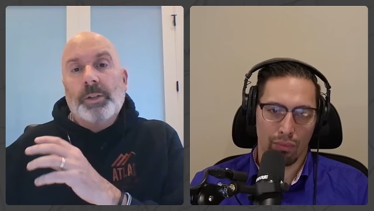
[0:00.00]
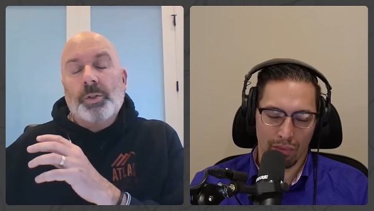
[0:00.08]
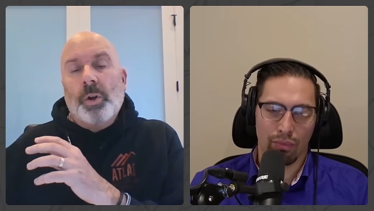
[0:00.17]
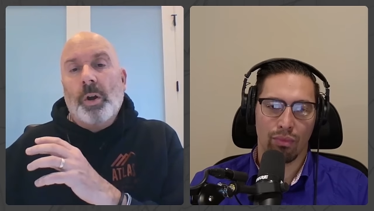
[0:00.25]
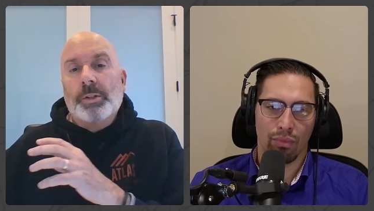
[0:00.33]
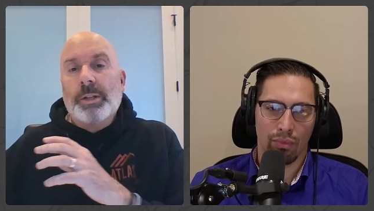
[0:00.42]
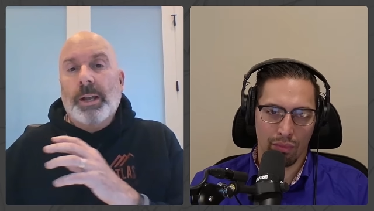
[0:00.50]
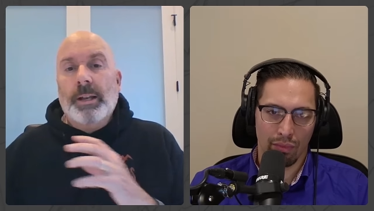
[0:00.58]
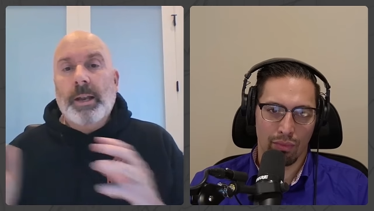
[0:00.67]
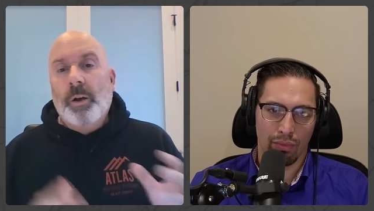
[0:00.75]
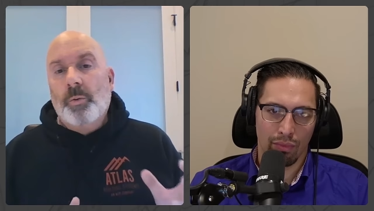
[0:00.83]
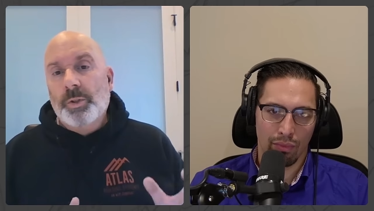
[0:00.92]
Speaker 1: stocks,
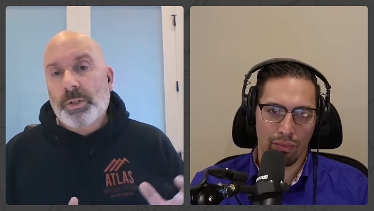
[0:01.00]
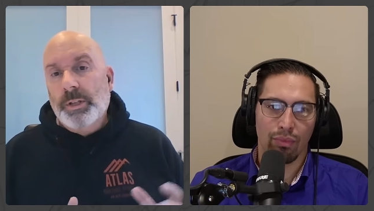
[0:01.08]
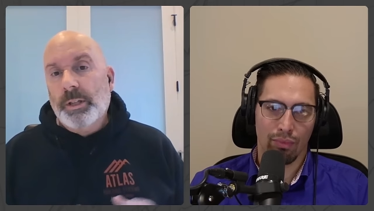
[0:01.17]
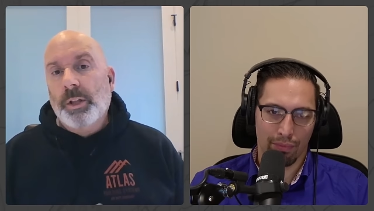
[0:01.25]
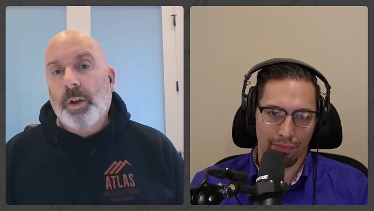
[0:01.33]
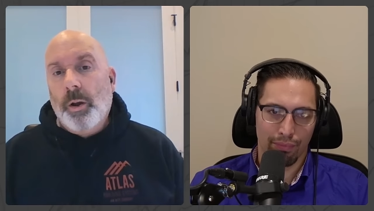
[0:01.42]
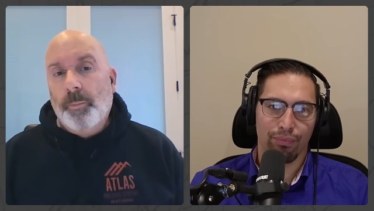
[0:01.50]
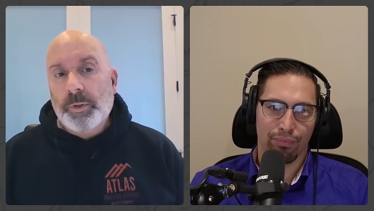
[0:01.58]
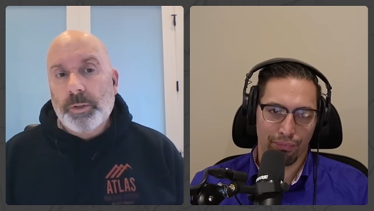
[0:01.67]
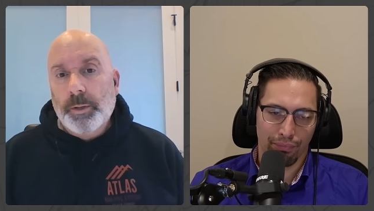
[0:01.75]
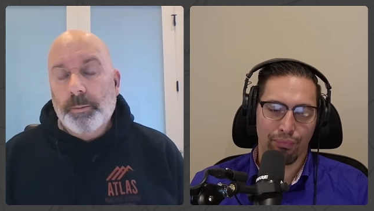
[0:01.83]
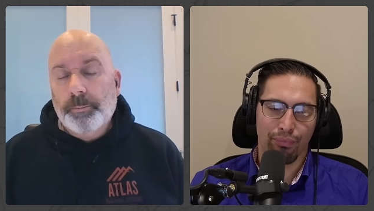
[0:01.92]
and now we're seeing the
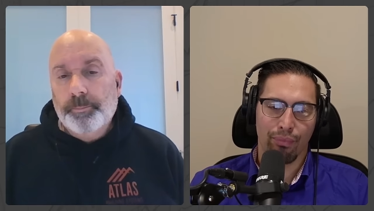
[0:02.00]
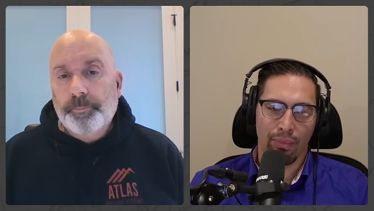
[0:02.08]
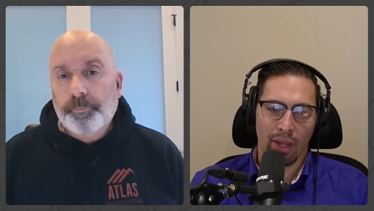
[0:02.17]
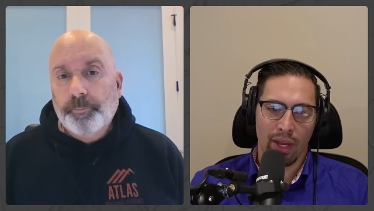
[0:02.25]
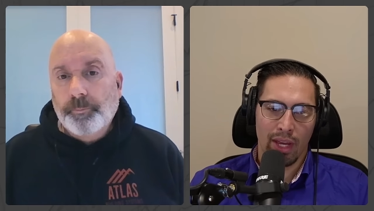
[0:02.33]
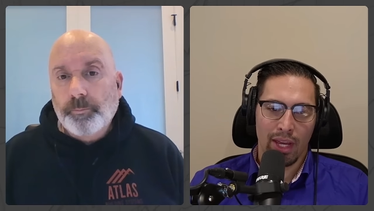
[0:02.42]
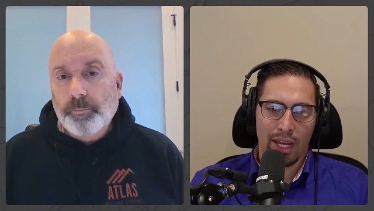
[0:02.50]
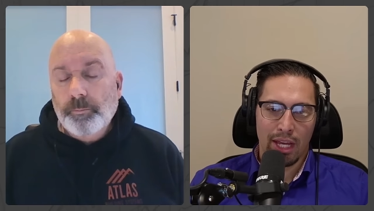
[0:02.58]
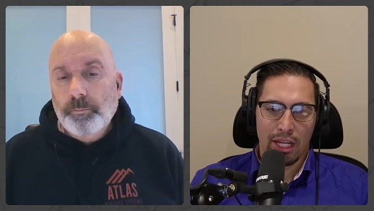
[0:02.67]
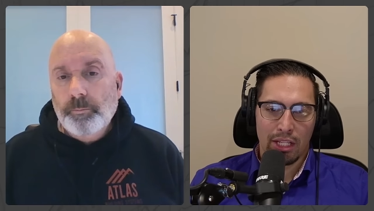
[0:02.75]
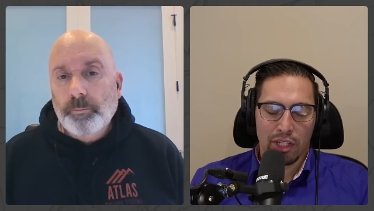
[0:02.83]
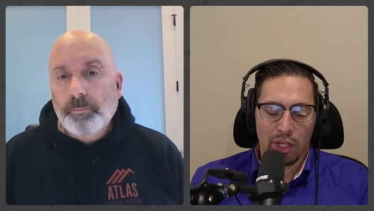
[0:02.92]
opposite.
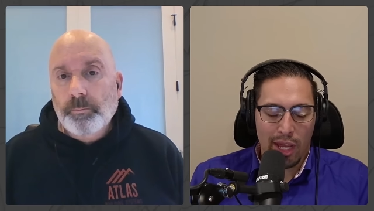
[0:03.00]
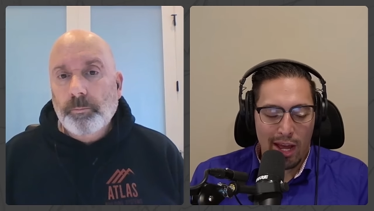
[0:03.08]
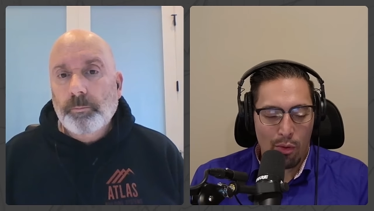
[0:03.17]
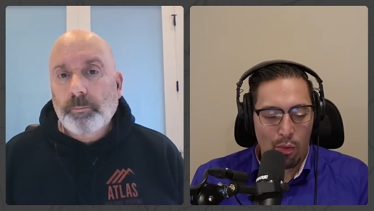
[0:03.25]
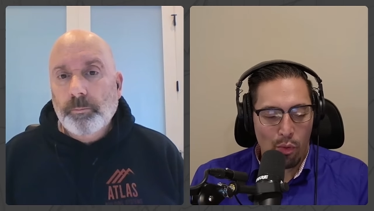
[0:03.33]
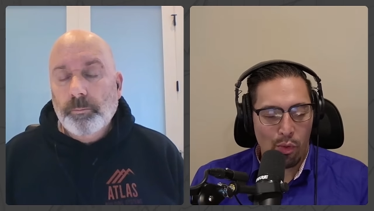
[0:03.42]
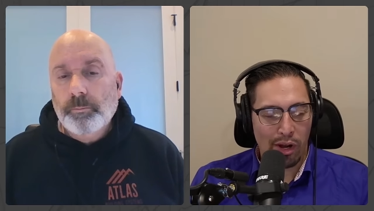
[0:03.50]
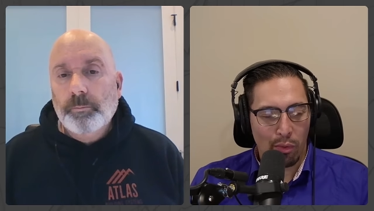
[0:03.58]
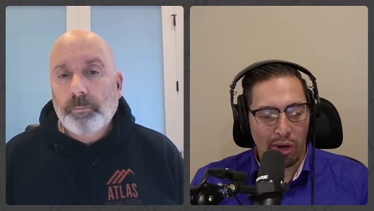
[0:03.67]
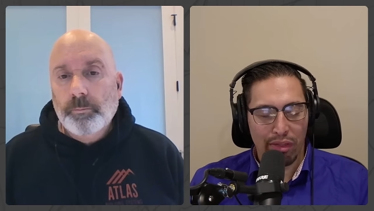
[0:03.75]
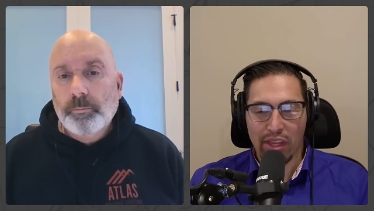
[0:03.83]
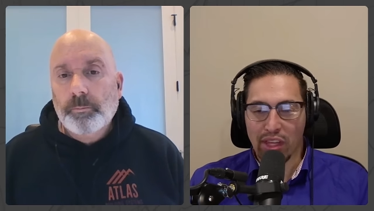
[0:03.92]
Speaker 2: So yeah, one
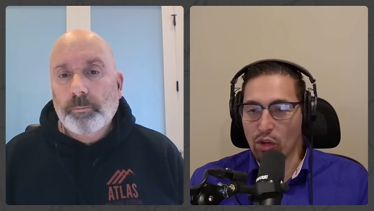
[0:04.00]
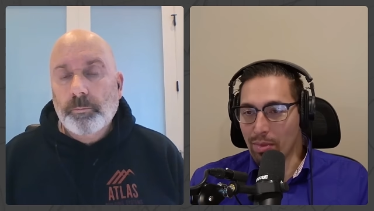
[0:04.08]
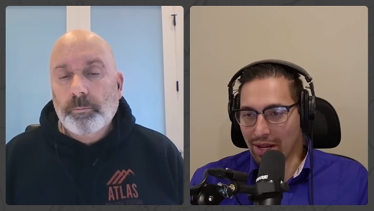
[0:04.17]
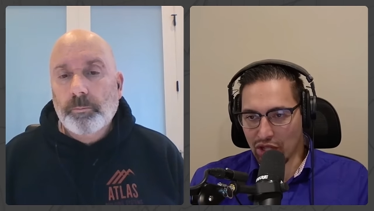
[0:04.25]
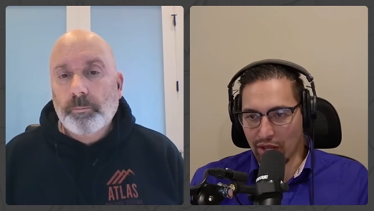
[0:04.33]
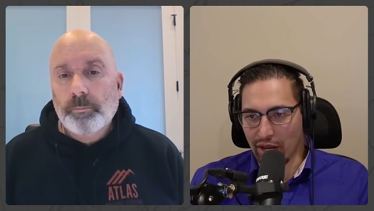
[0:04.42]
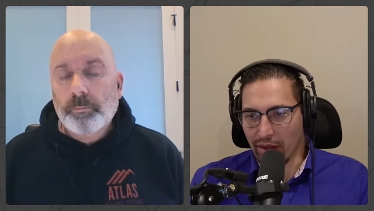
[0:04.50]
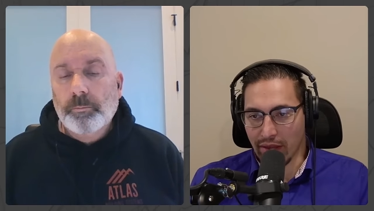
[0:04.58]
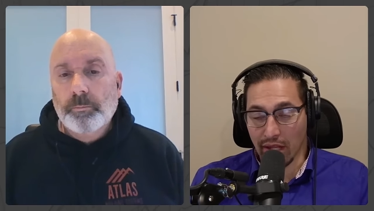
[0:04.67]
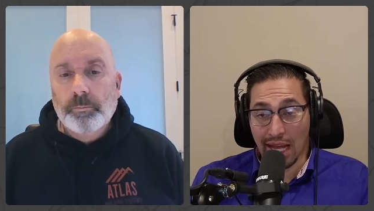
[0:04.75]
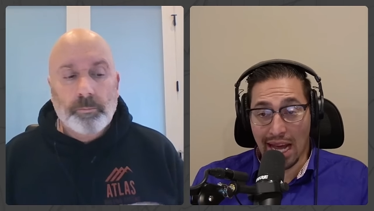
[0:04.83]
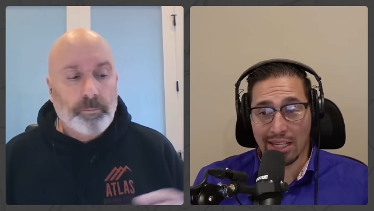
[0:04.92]
one thing you mentioned there that the
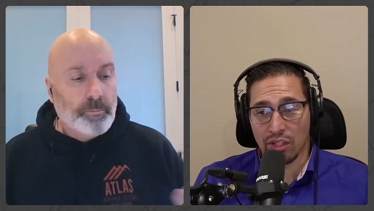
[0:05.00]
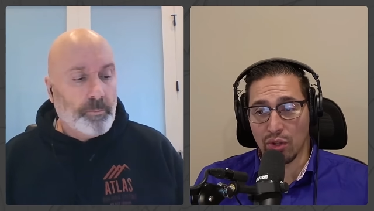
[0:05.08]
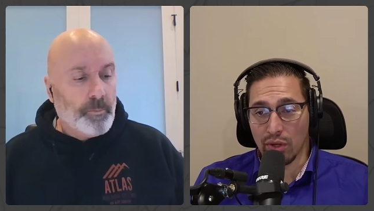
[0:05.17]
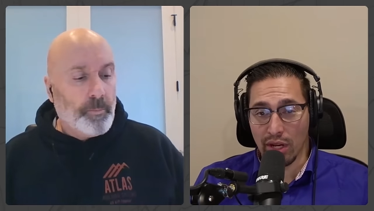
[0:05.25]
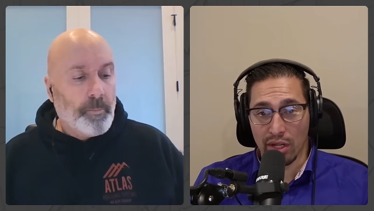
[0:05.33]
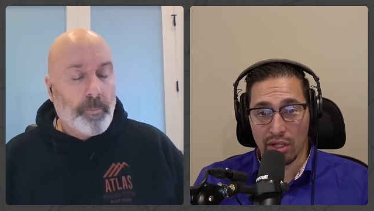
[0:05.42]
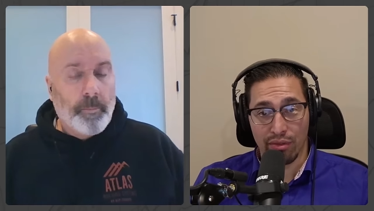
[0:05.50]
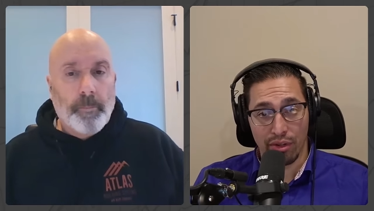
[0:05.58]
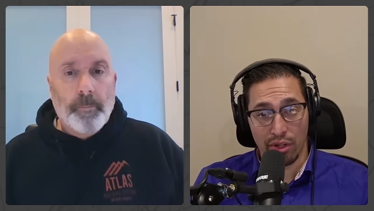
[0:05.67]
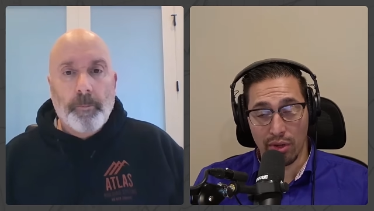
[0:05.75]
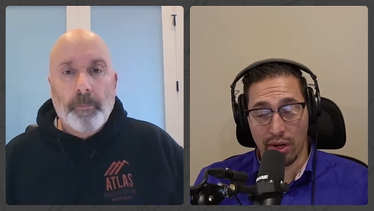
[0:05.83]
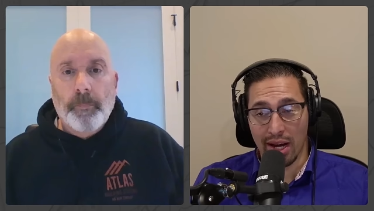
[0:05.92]
last two years for
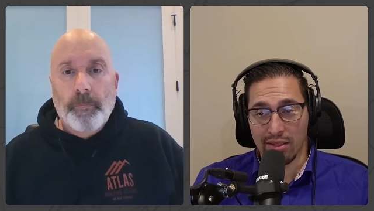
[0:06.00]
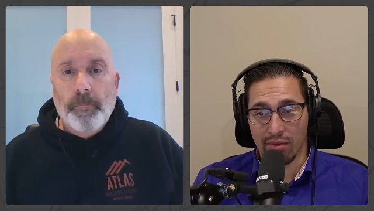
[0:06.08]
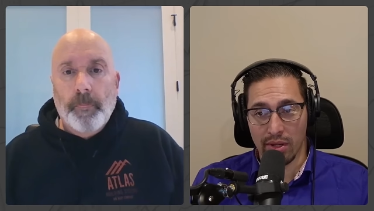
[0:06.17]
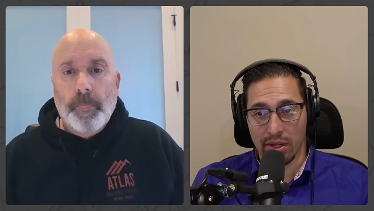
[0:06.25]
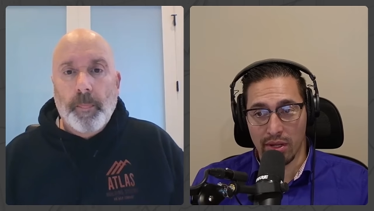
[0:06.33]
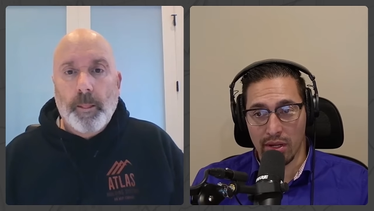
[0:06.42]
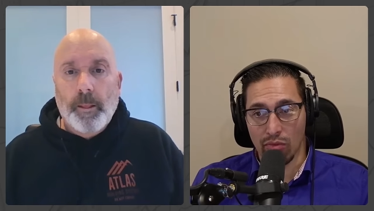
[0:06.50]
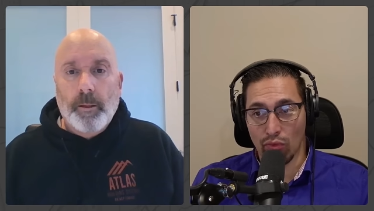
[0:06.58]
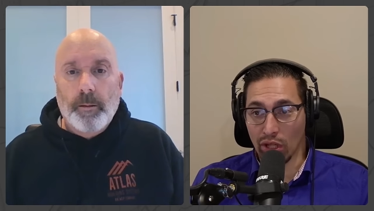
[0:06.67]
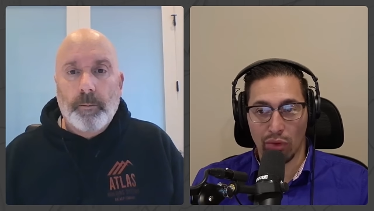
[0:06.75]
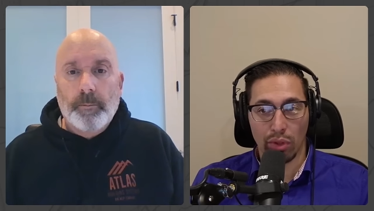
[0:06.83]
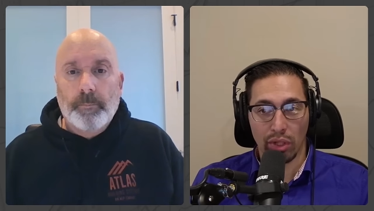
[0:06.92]
you guys have been
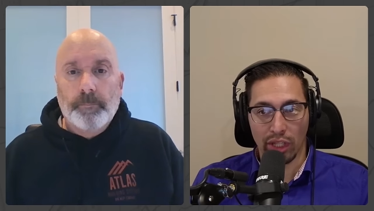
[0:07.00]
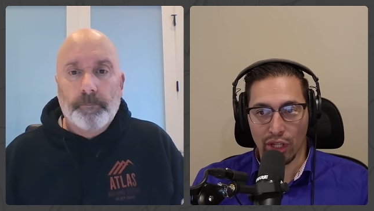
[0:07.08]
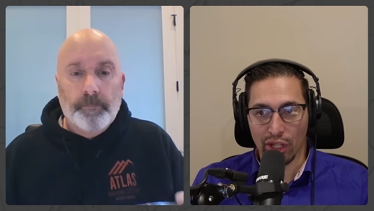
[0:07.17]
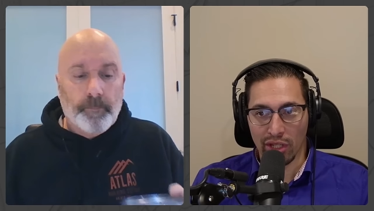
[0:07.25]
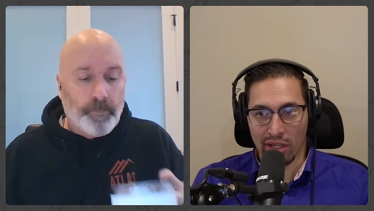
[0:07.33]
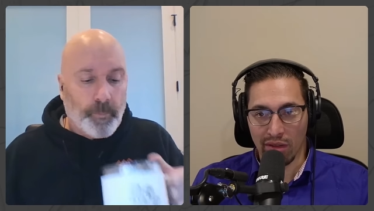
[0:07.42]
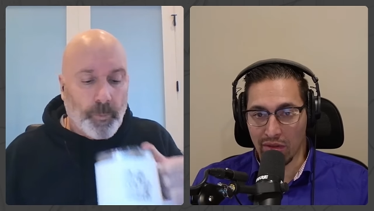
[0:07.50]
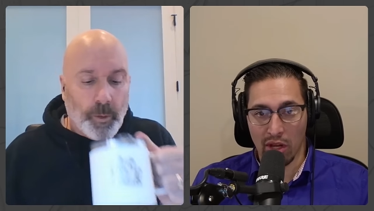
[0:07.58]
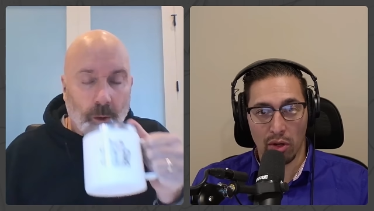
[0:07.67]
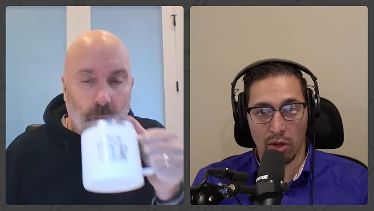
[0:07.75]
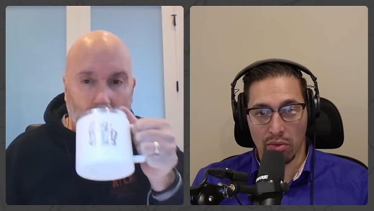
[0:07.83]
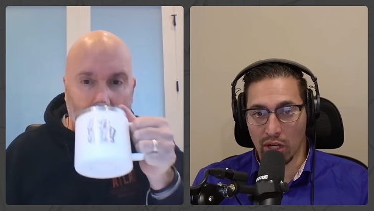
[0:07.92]
really really good, even though you